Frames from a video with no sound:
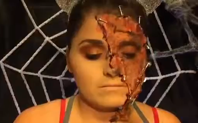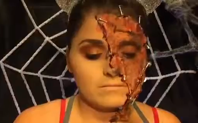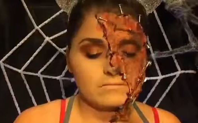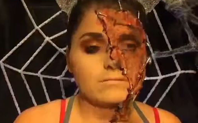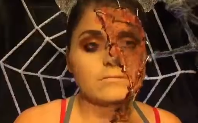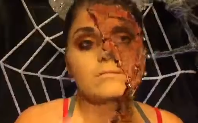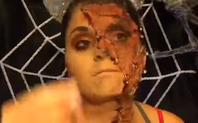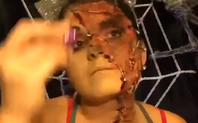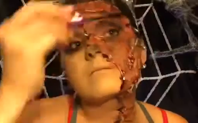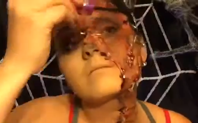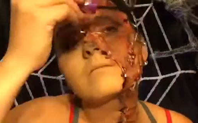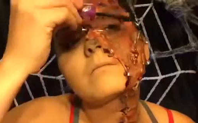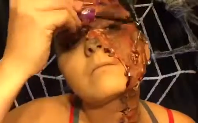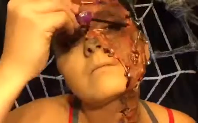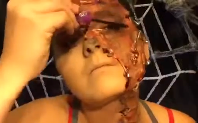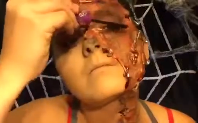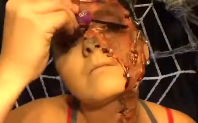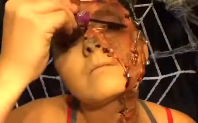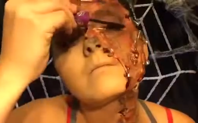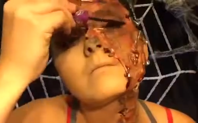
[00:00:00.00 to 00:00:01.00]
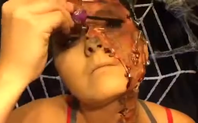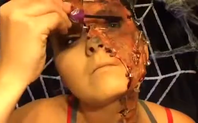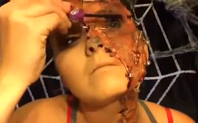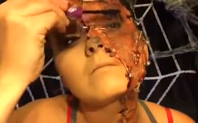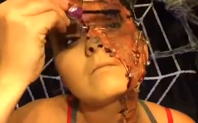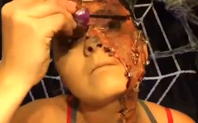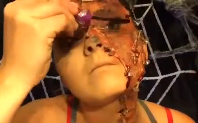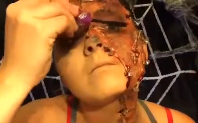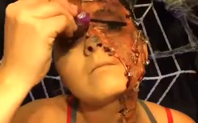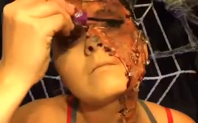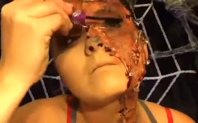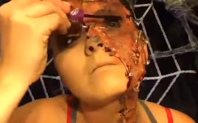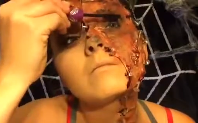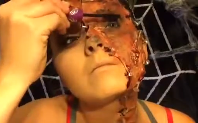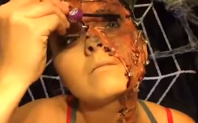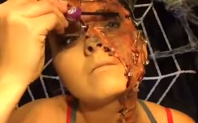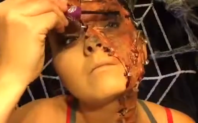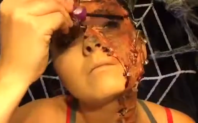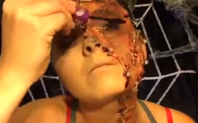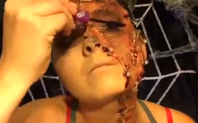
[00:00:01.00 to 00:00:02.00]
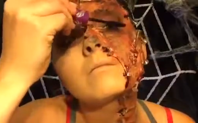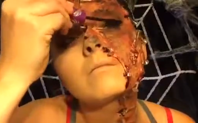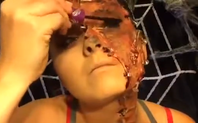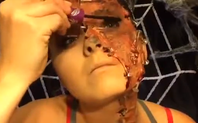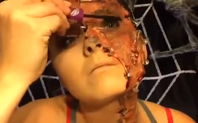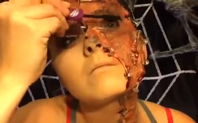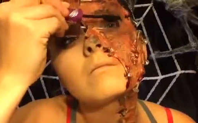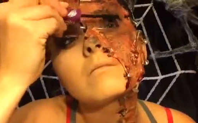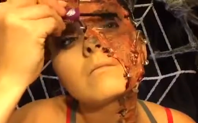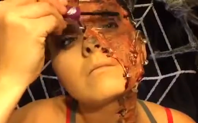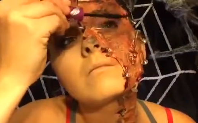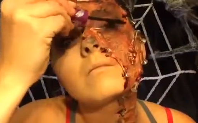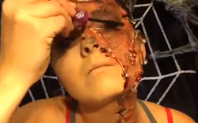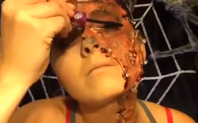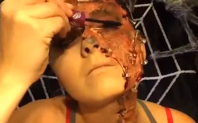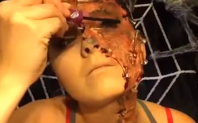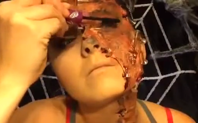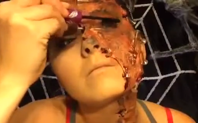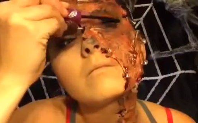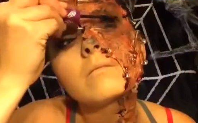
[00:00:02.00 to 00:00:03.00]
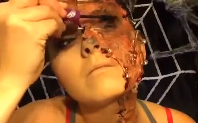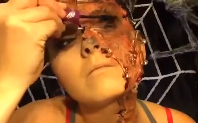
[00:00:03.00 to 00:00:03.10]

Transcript: (no one is talking)